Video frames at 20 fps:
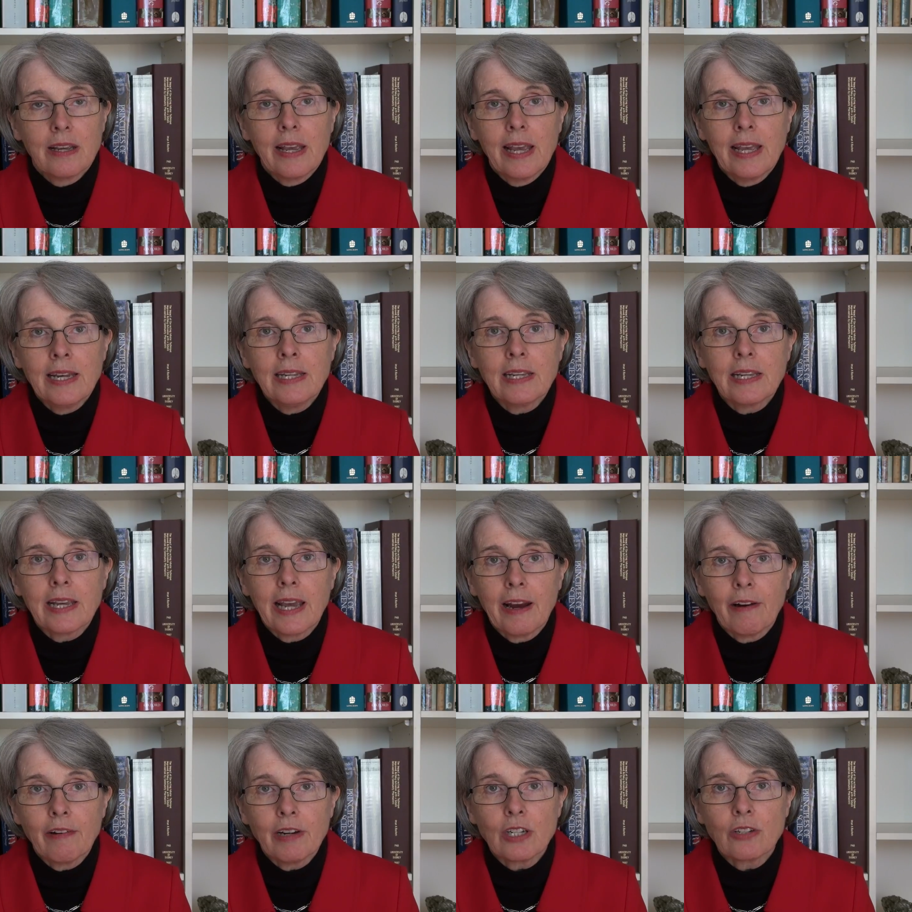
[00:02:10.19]
any
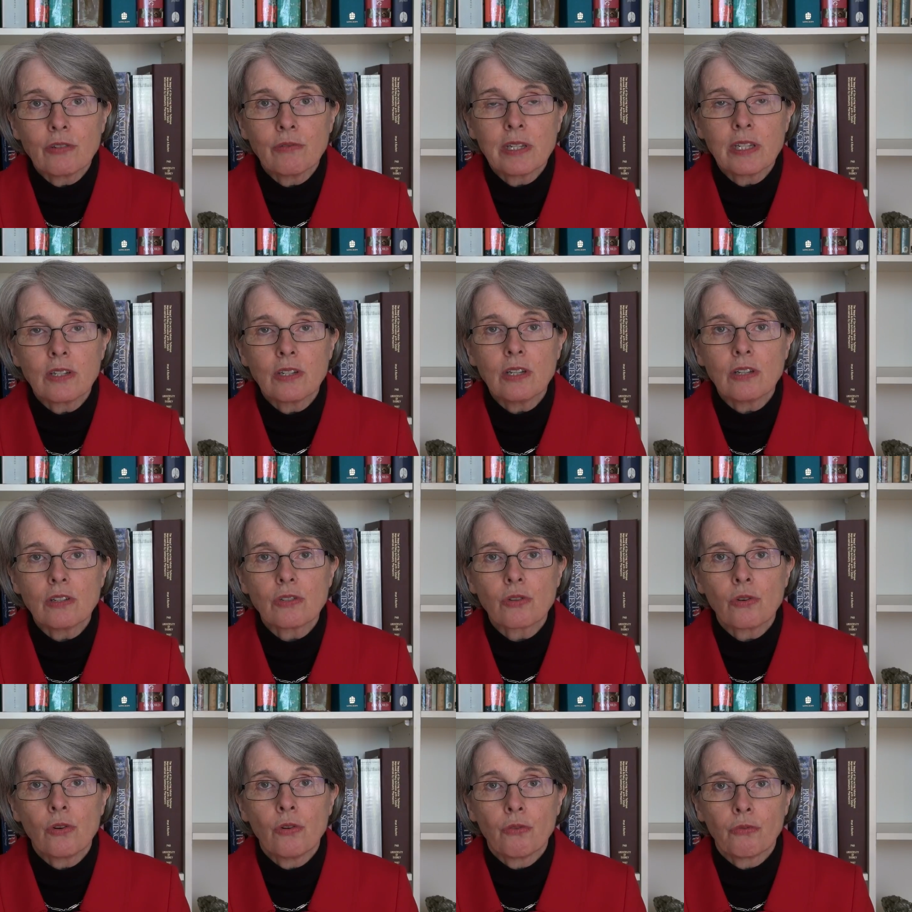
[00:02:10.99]

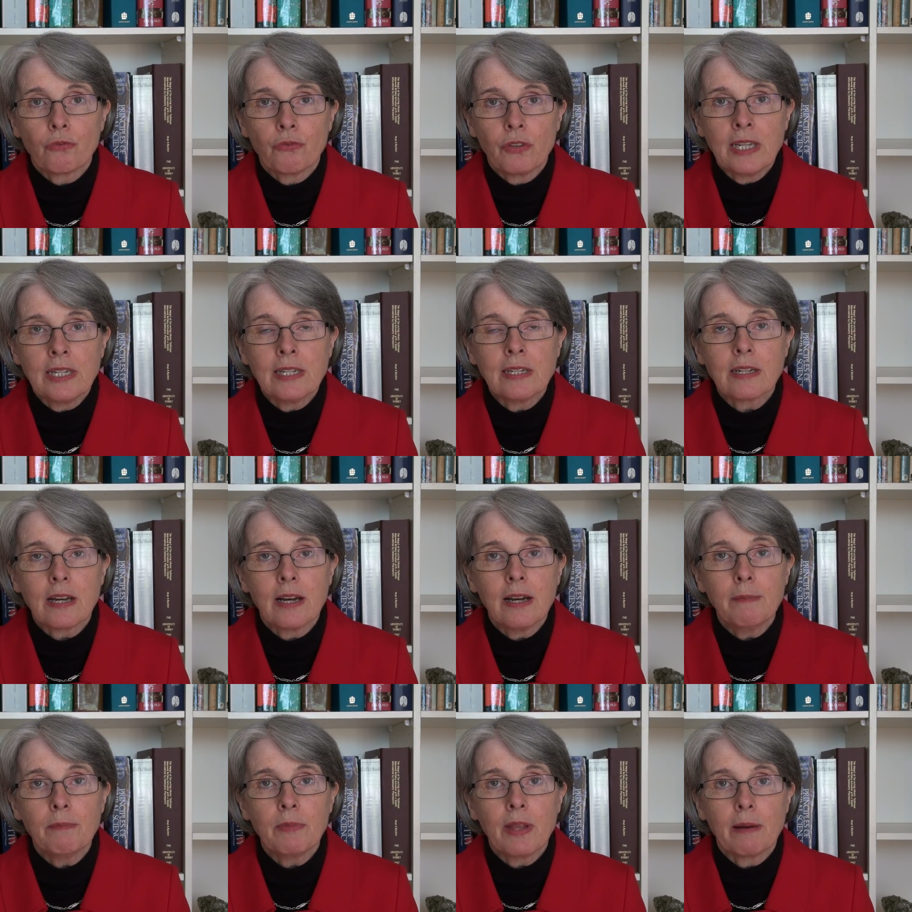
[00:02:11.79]
characteristics or
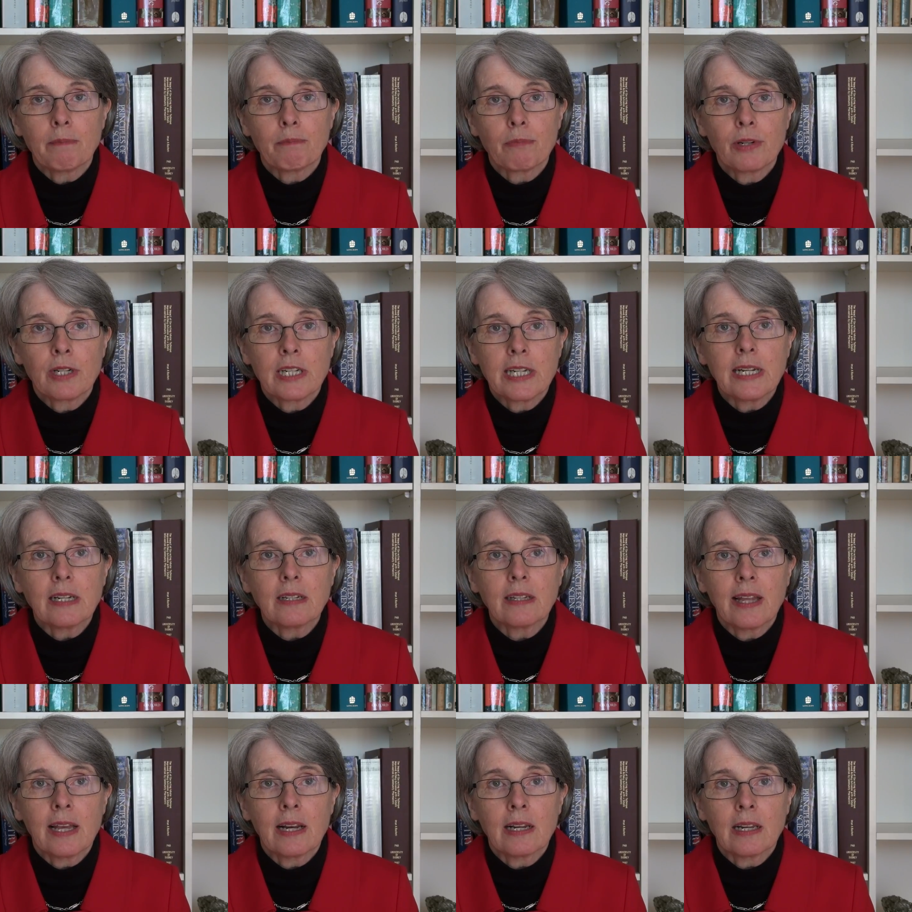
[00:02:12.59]
phenotype that
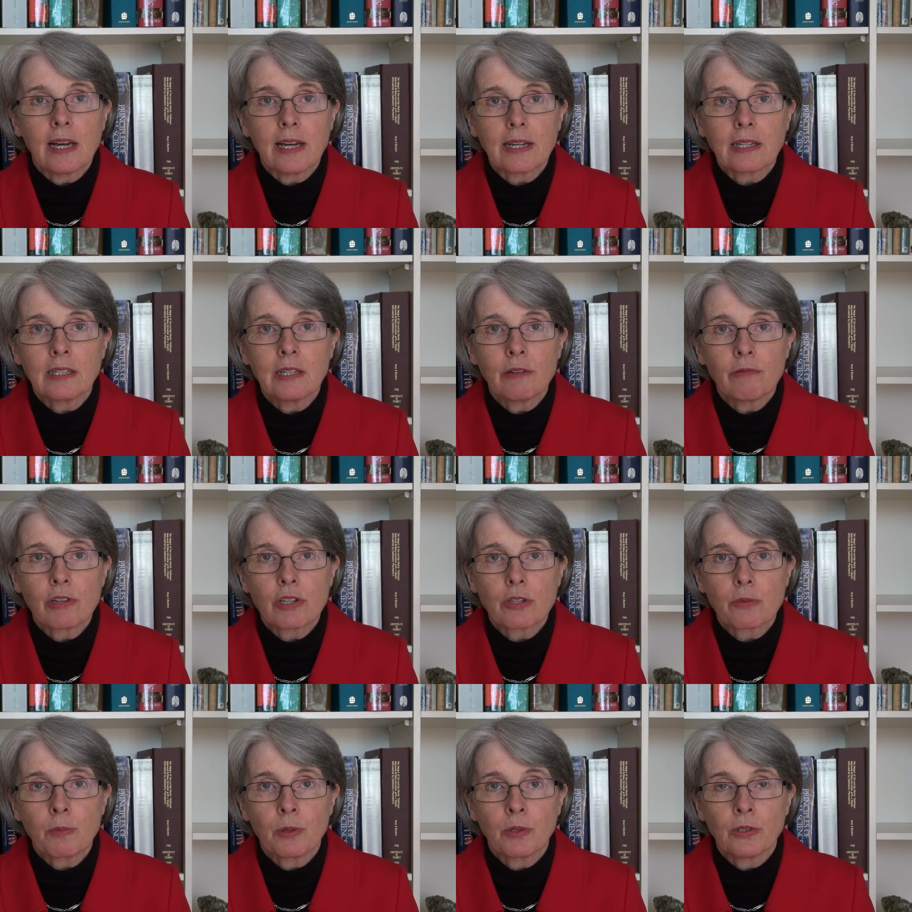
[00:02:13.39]
predict their likely
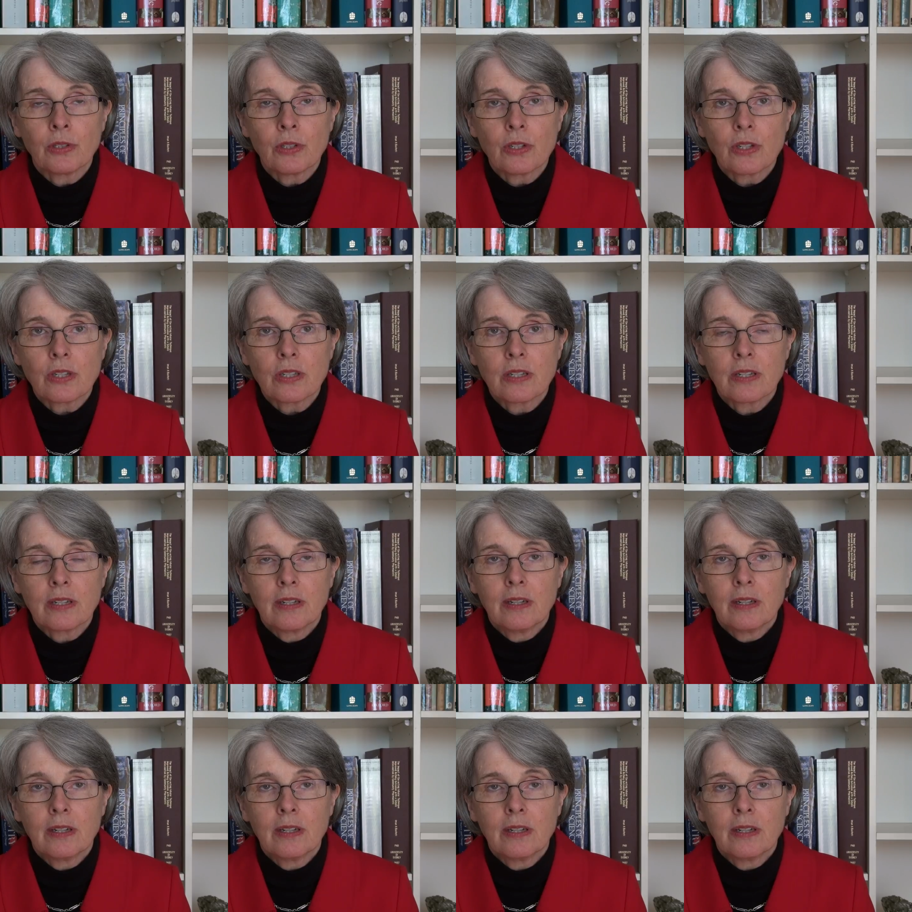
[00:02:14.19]
response,